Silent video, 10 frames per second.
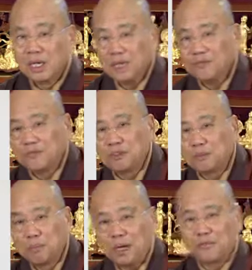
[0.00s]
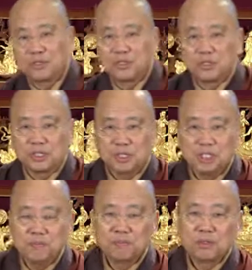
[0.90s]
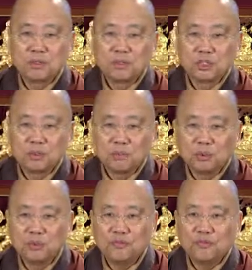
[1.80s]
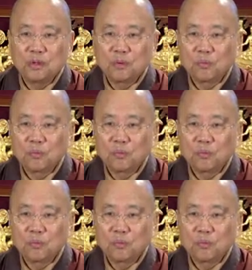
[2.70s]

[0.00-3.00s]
If the breath is deep, smooth,